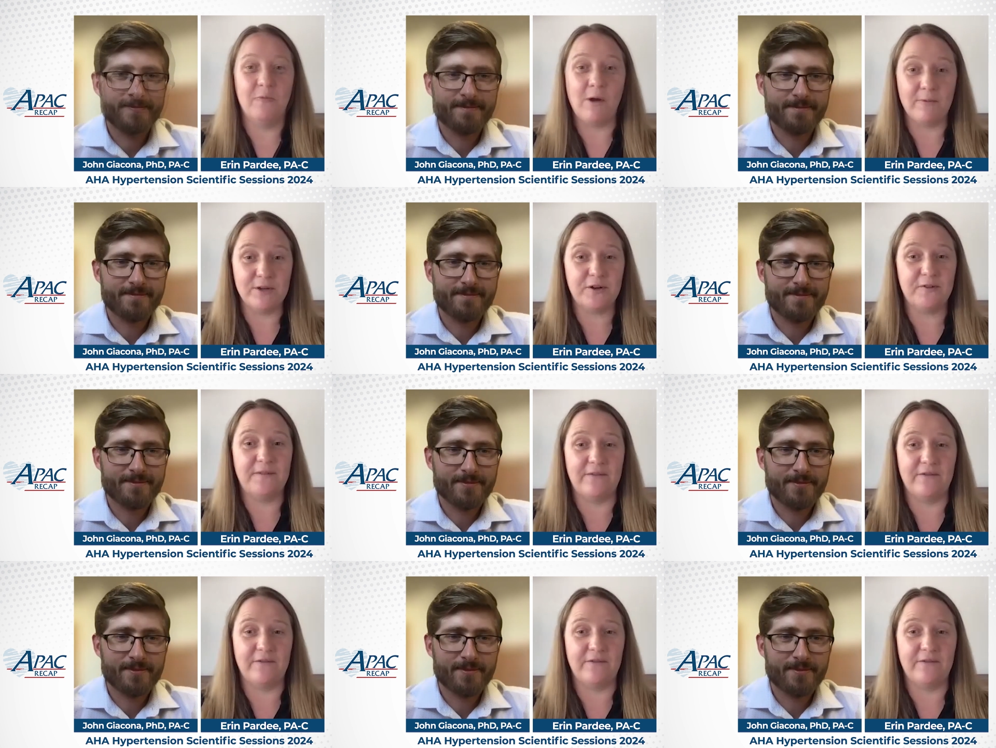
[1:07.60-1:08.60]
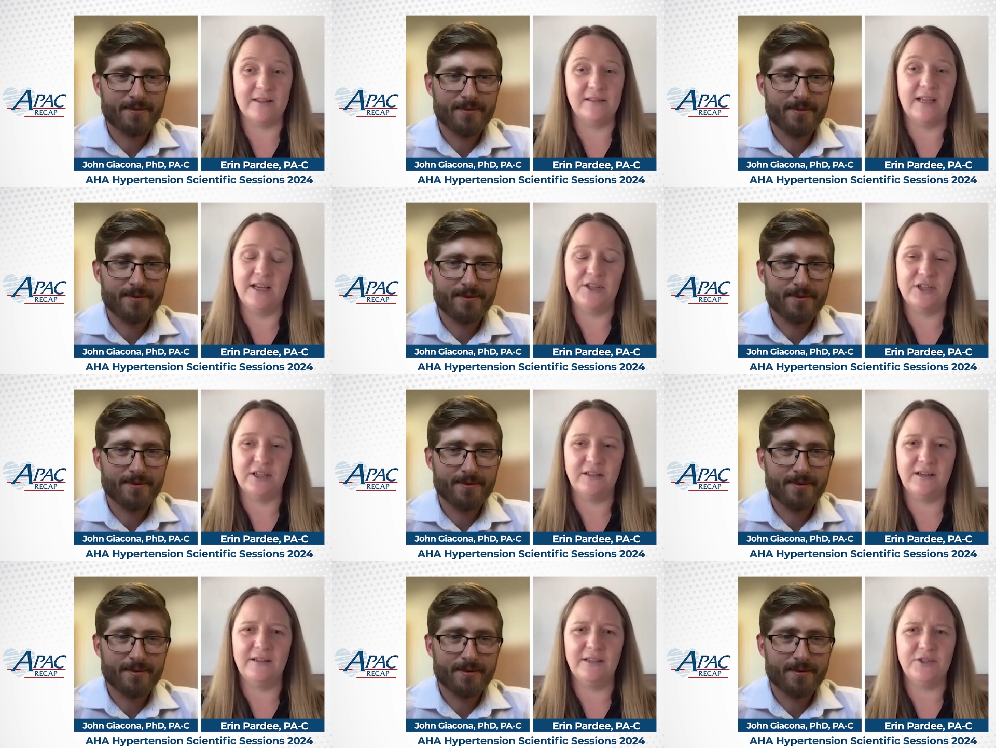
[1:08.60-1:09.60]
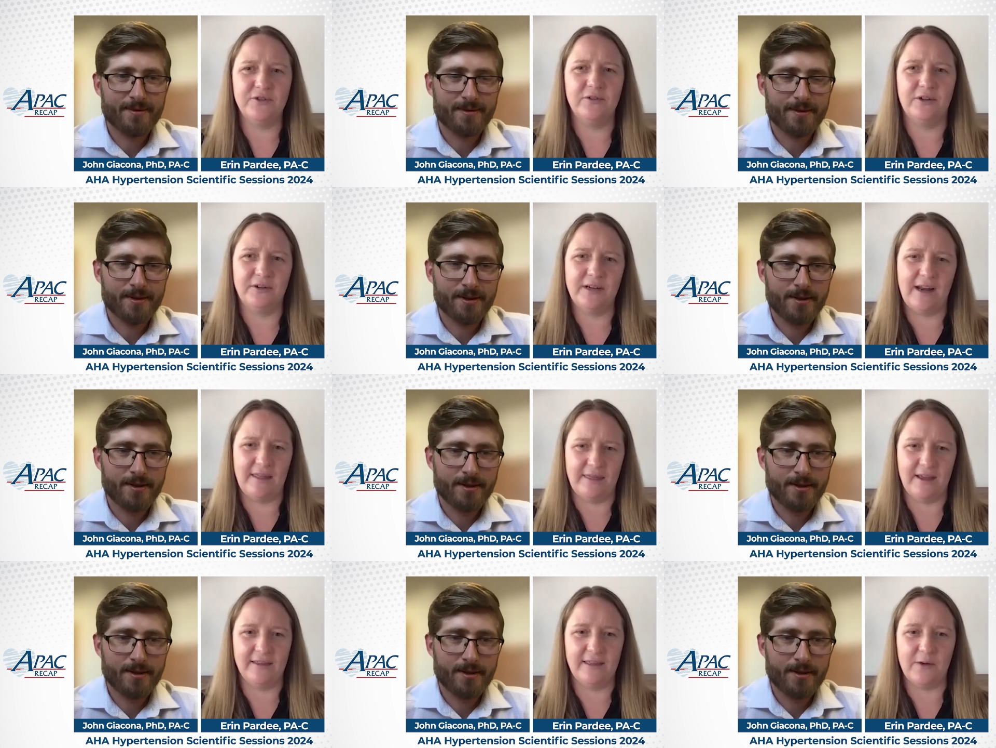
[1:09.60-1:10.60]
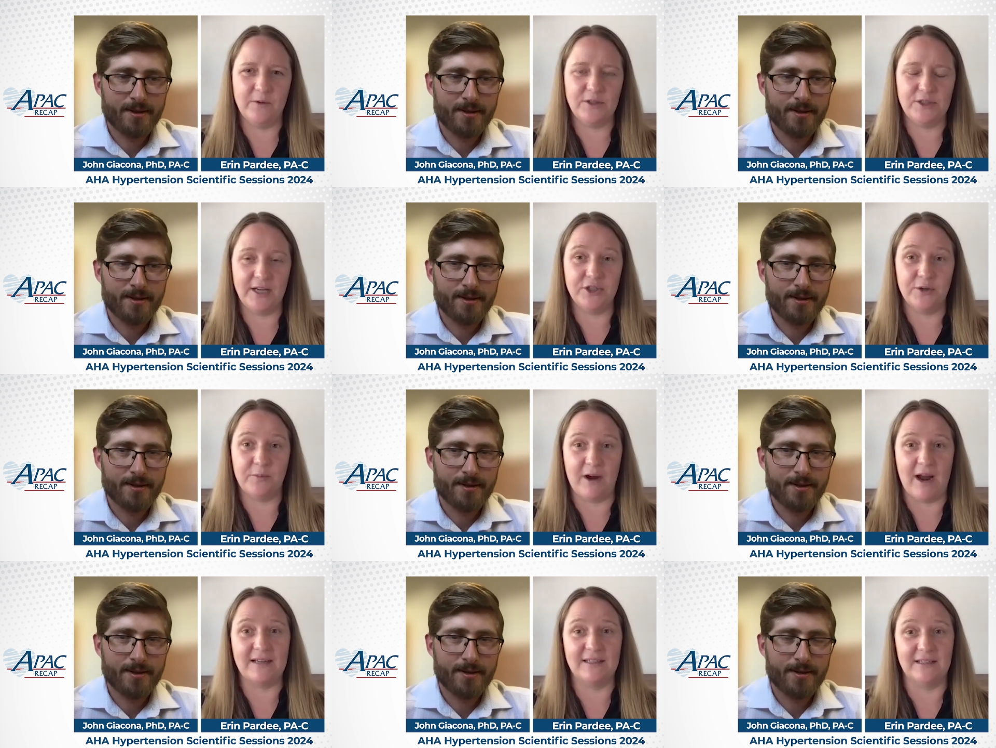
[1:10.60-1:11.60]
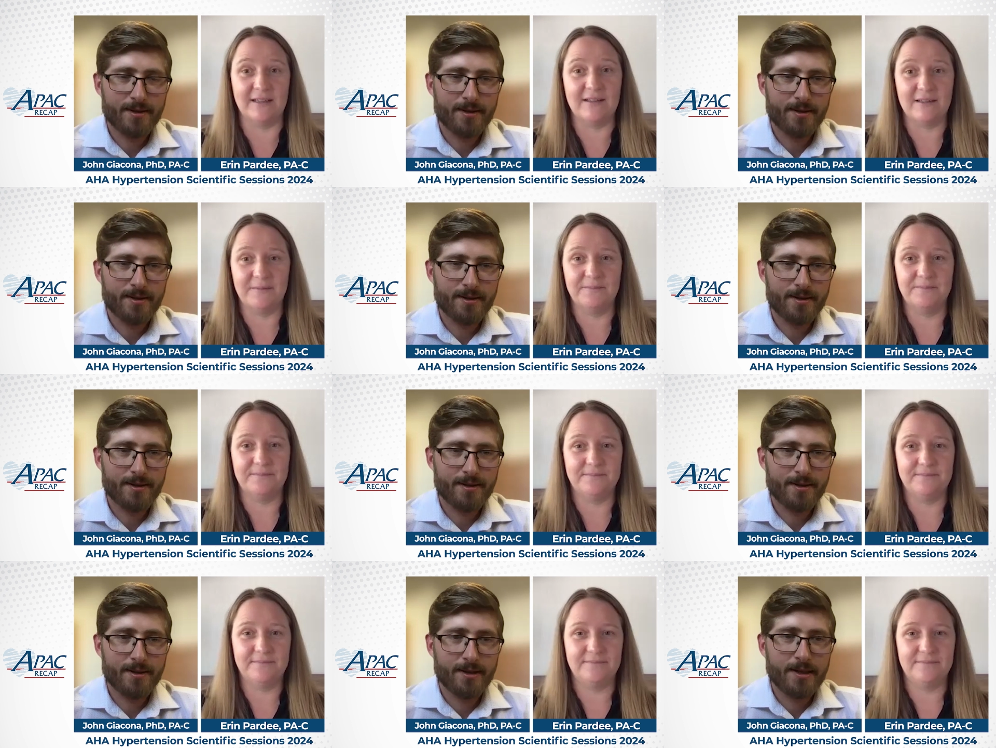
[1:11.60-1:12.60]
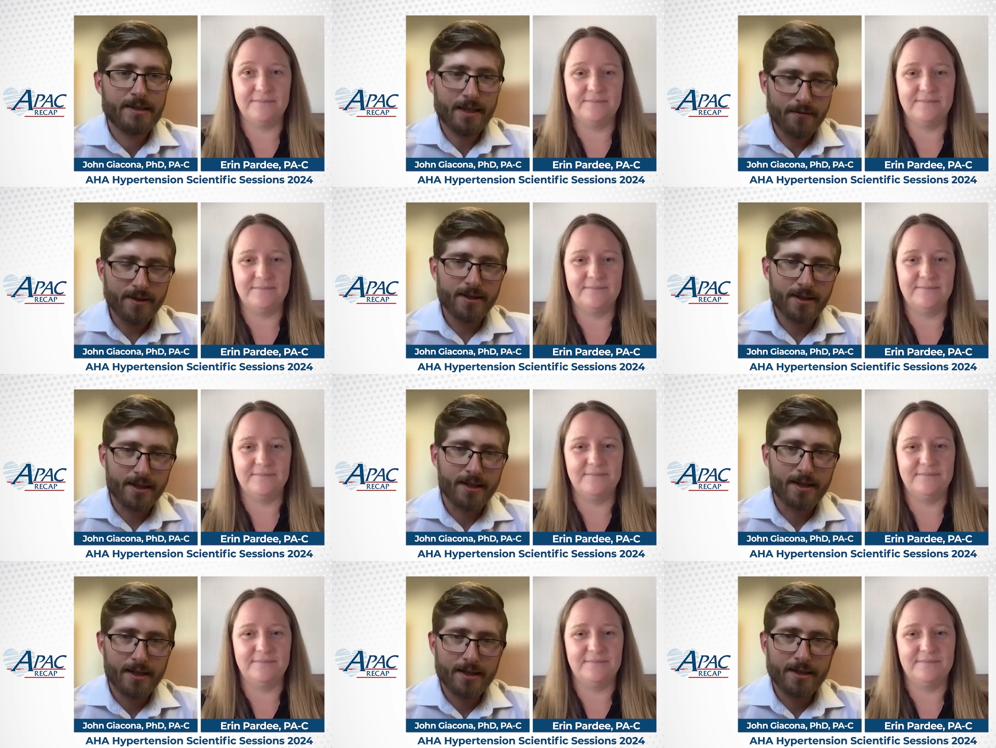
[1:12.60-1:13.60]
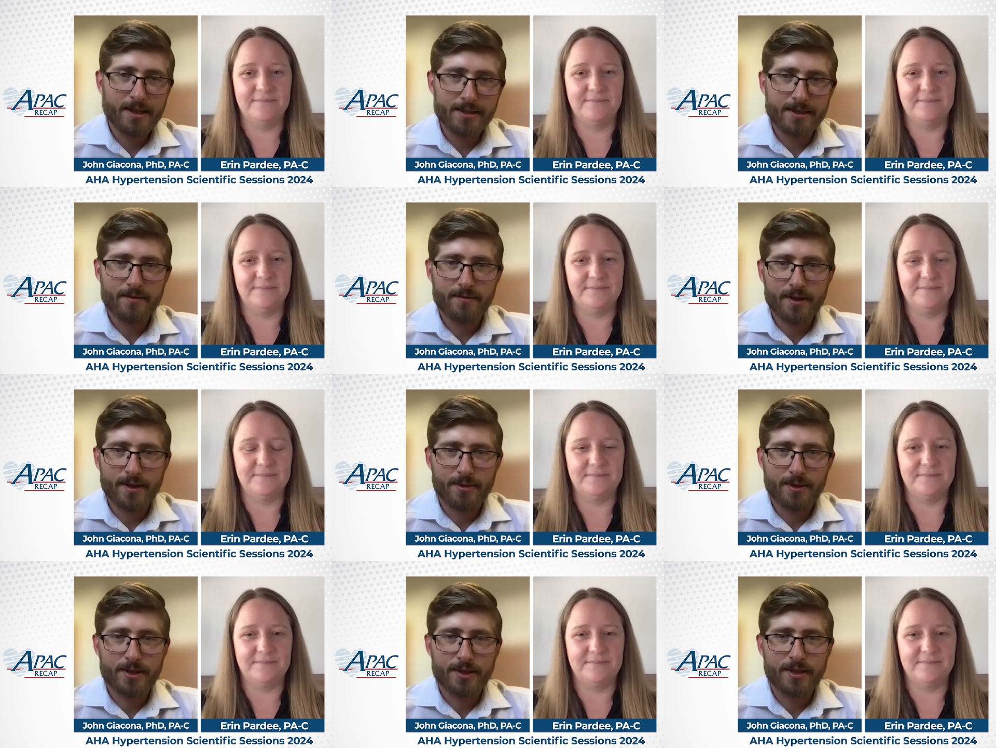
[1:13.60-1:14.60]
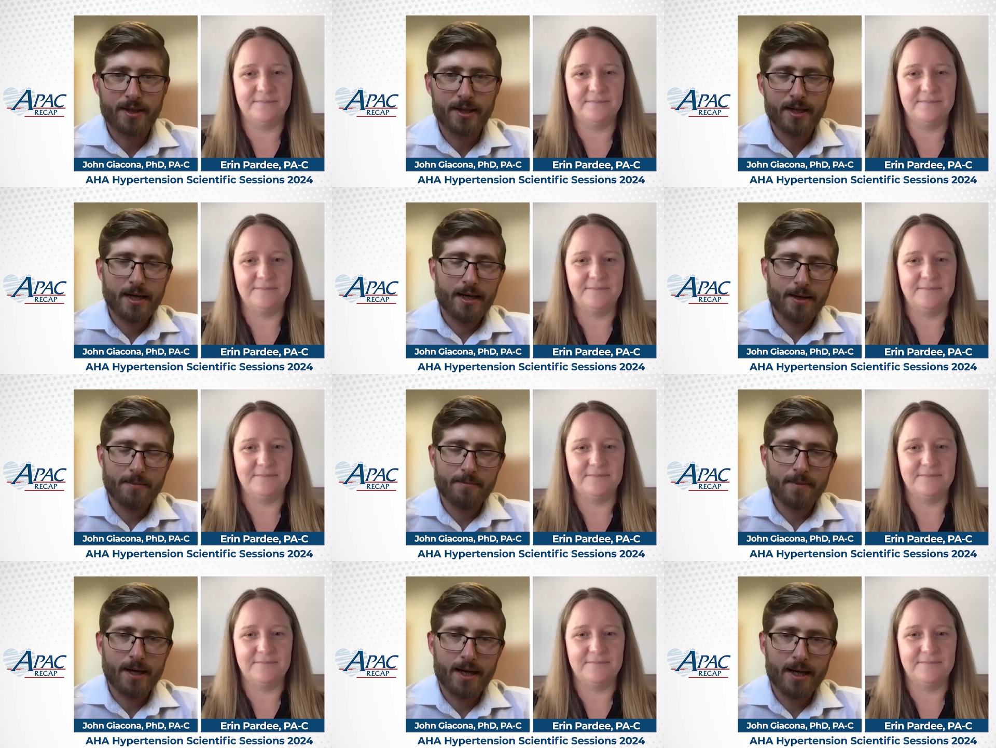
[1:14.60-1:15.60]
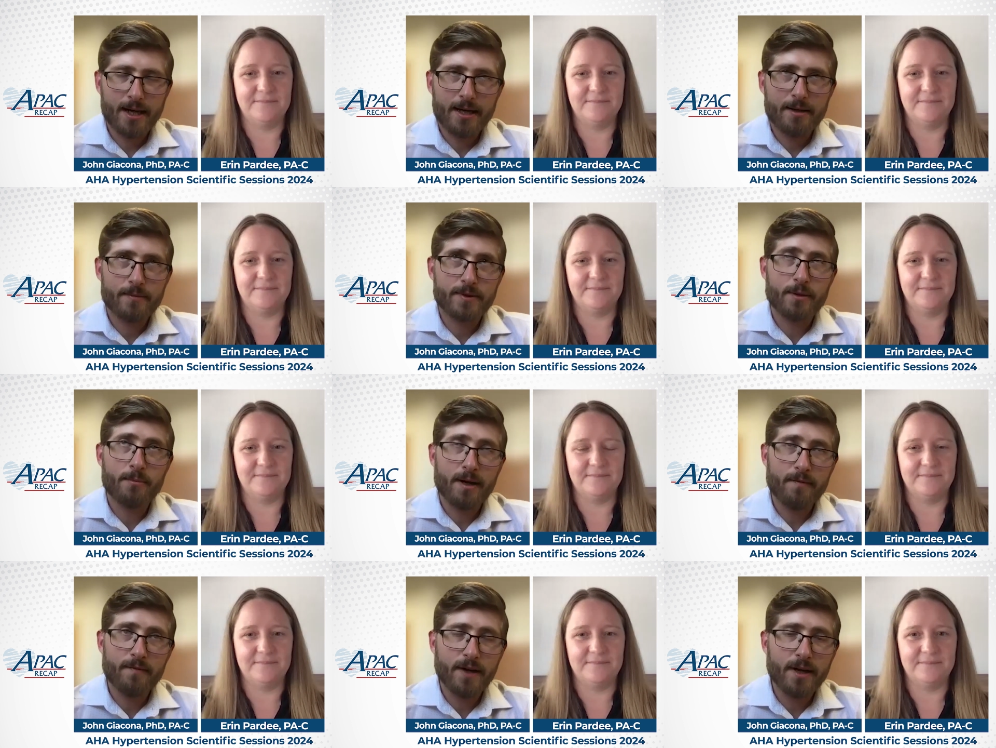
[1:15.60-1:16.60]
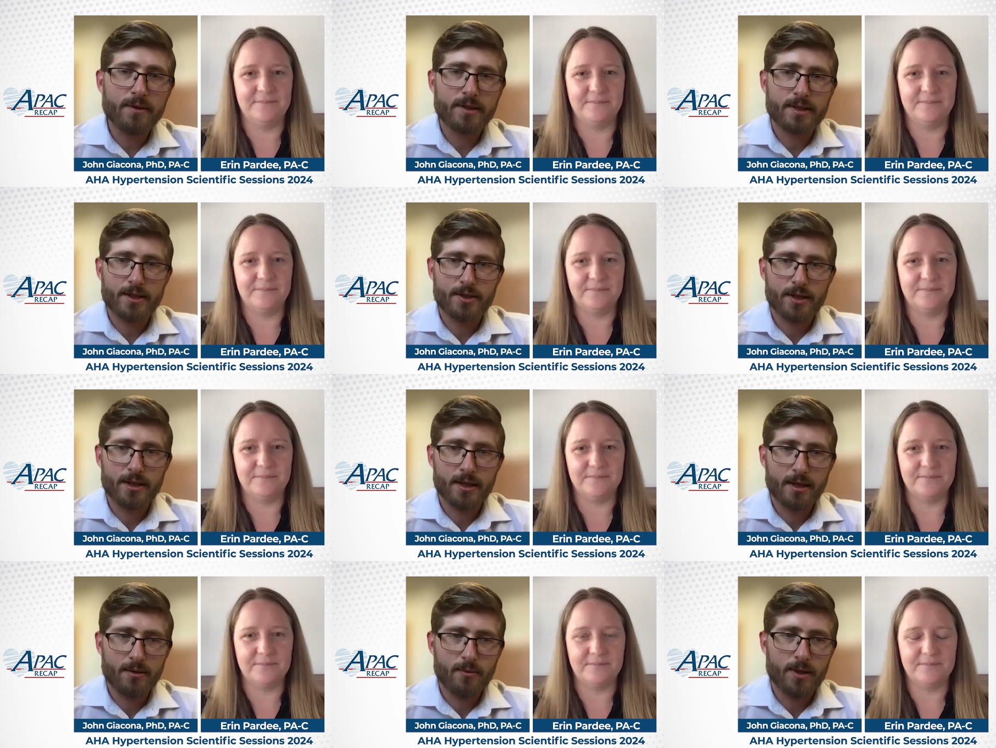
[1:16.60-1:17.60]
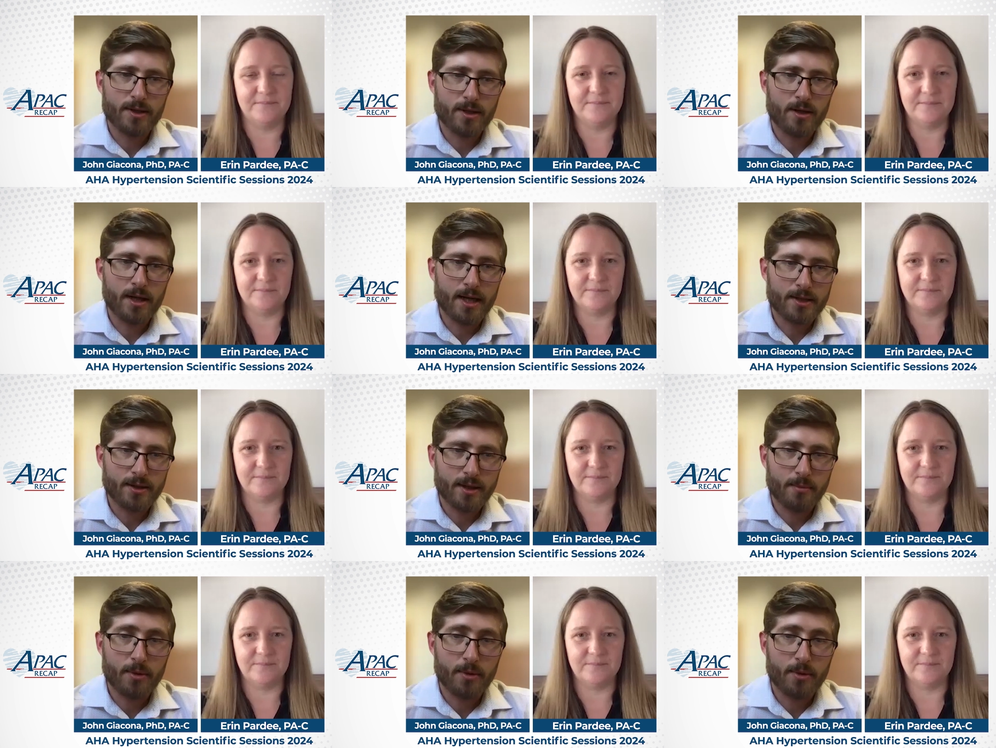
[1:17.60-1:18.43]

Speaker 1: What was your favorite presentation and did you learn anything that would change your practice?
Speaker 2: Definitely. Thanks, Andrew, for that question. Um, I, so my favorite session was on actually